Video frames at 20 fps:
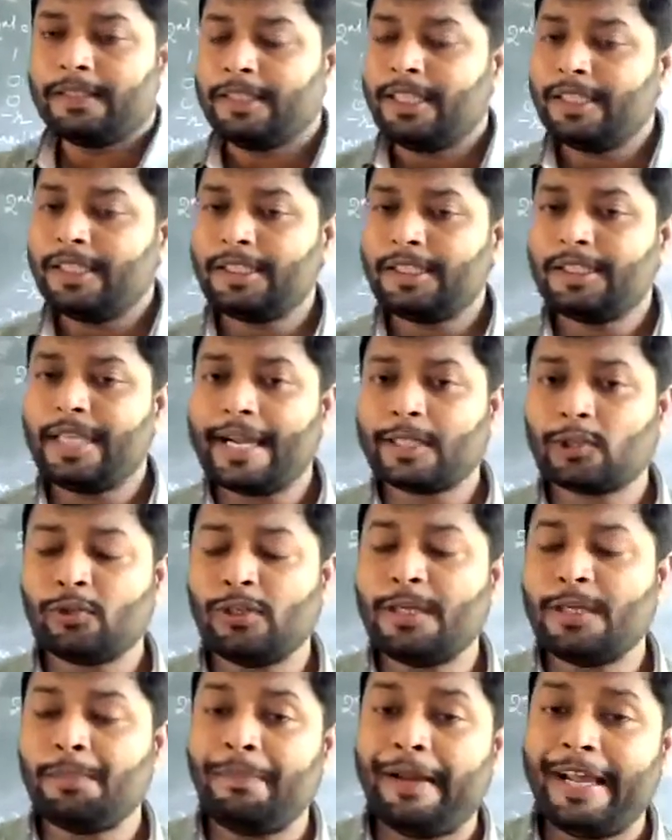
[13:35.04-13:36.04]
This is
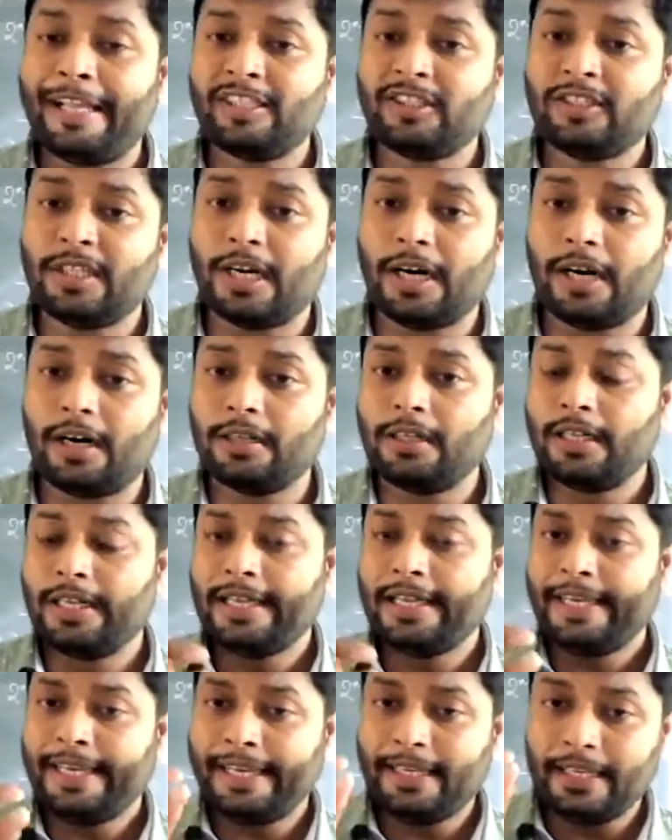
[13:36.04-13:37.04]
actually based on
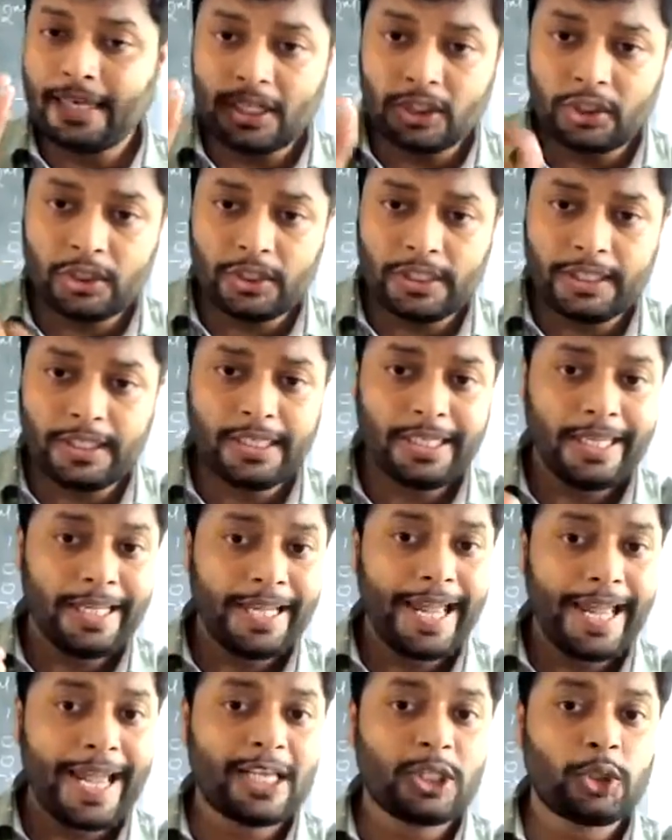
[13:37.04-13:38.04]
energy
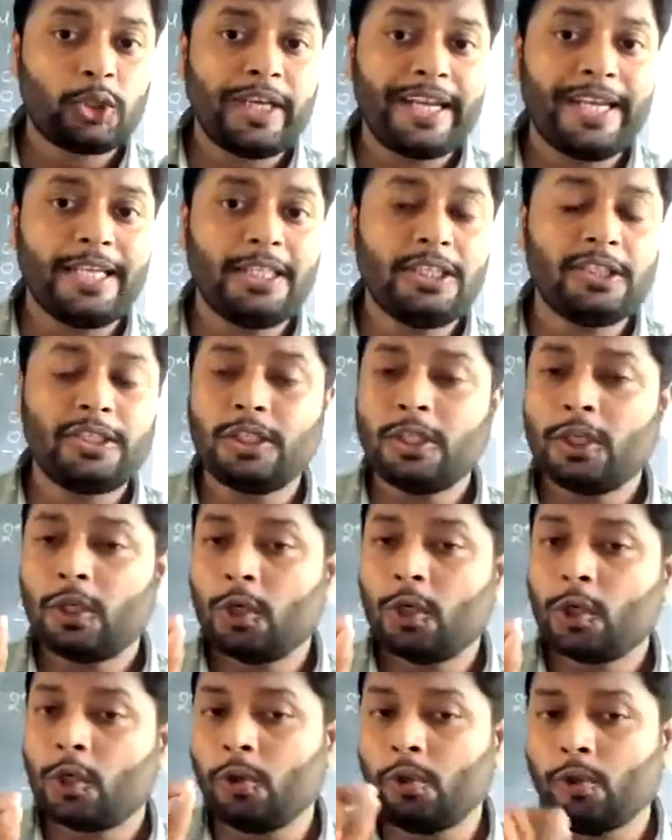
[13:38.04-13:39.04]
exchange
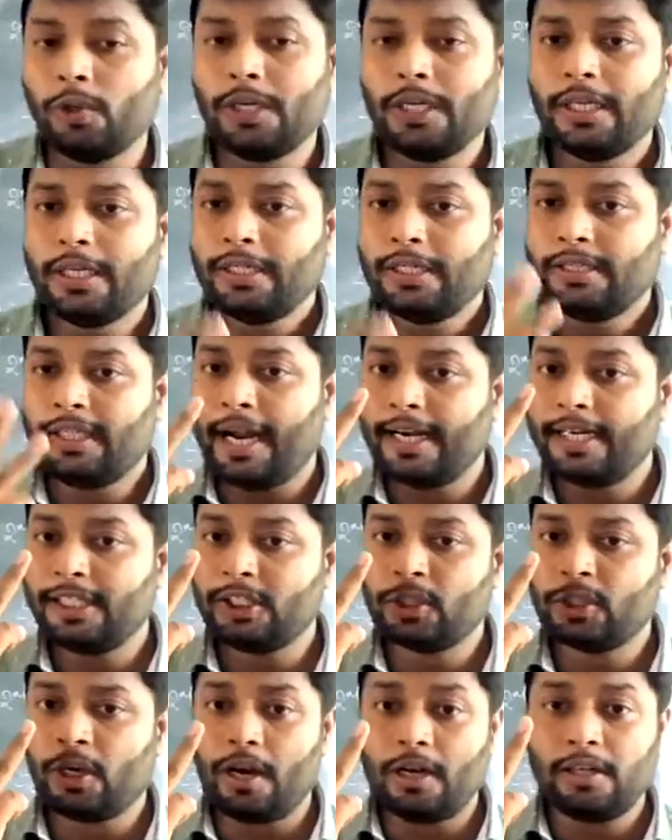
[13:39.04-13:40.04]
rule. That
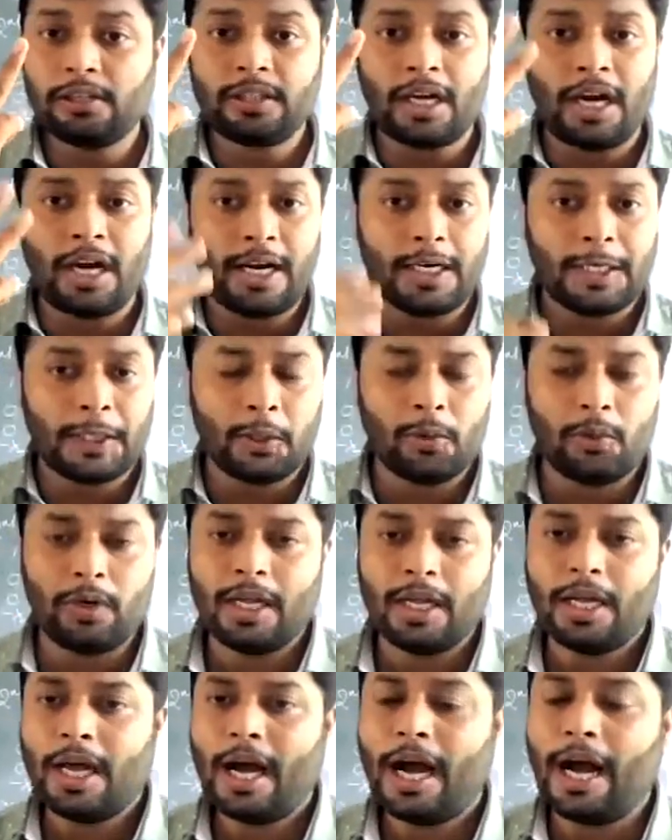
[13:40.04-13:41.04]
is called third
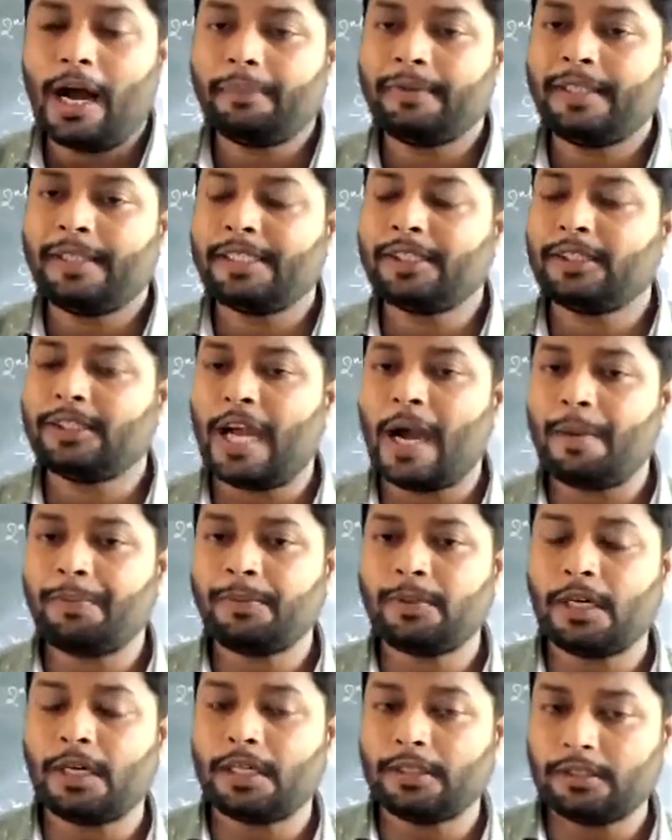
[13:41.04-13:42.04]
rule of this
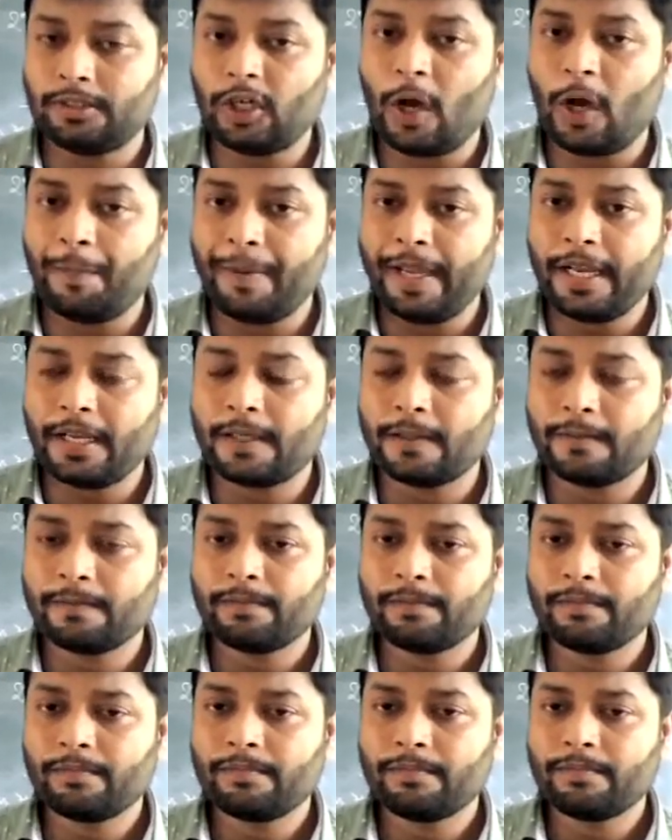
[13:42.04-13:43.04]
topic,
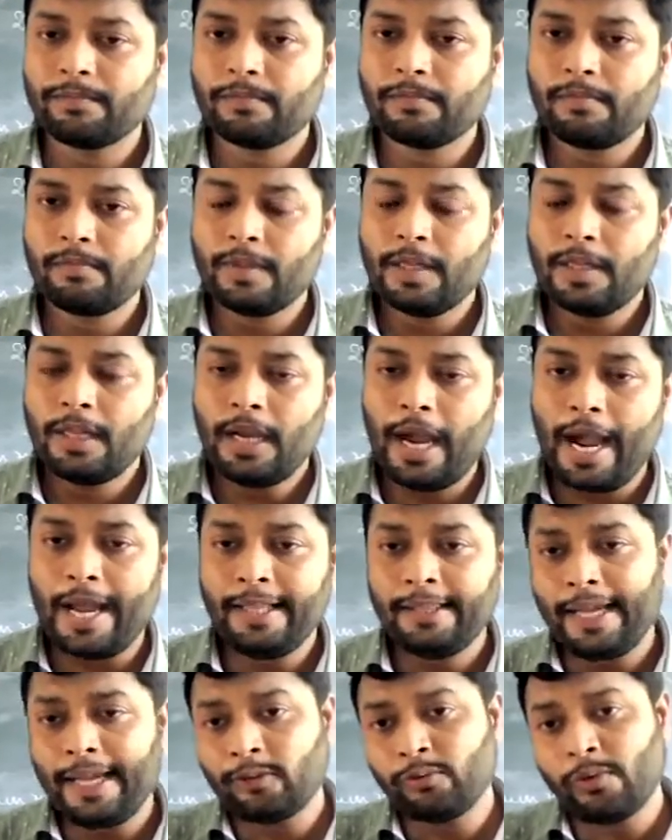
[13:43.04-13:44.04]

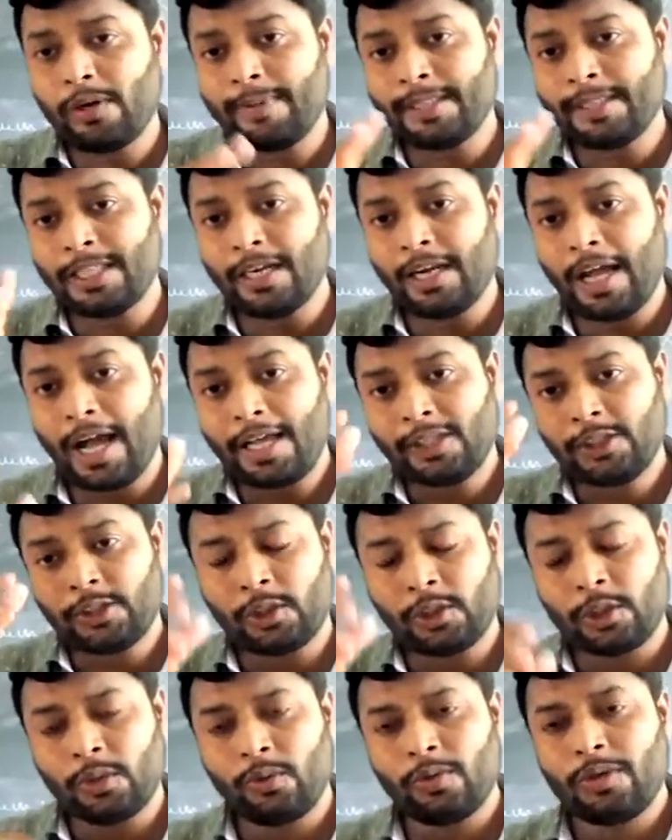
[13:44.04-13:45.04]
and that will be the
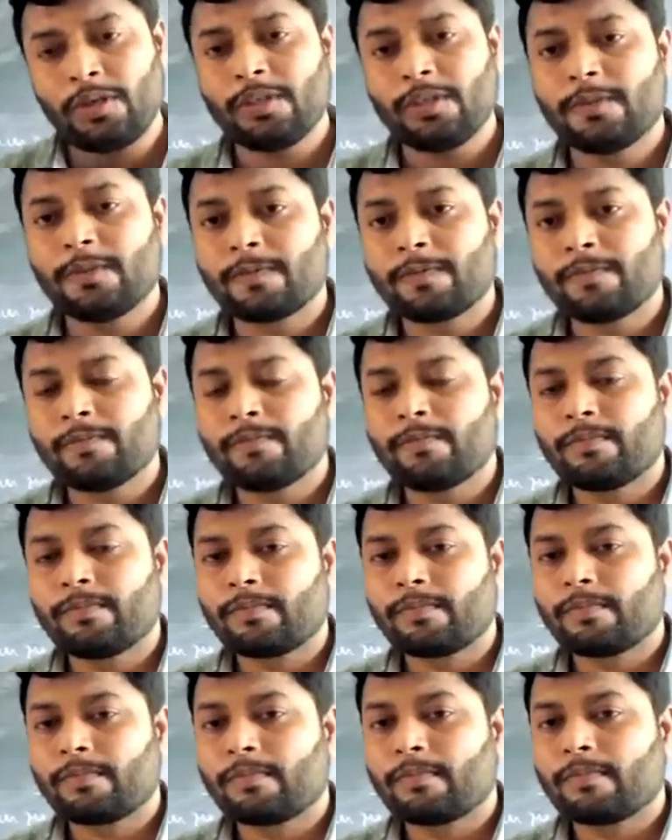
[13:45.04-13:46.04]
last rule
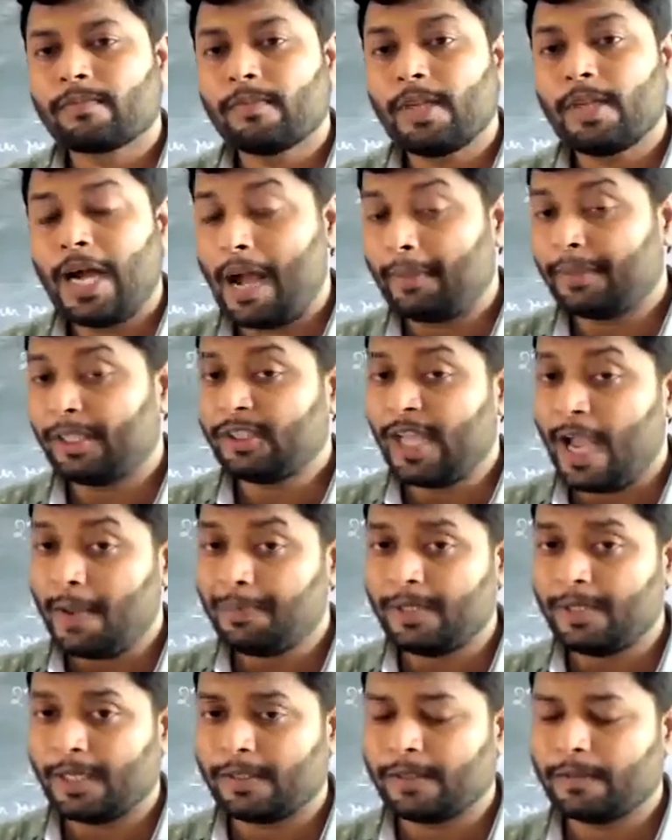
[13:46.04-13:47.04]
of the
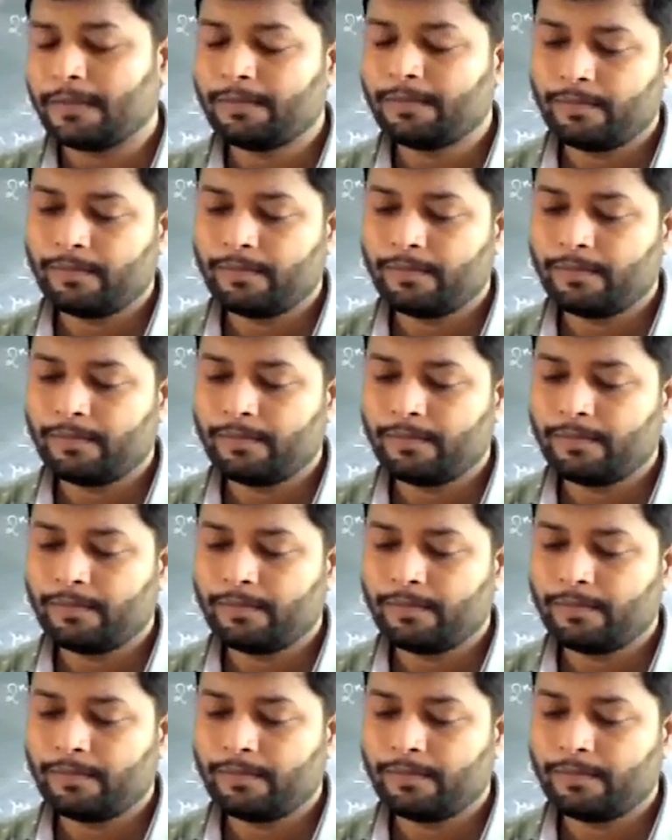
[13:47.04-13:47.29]
chapter.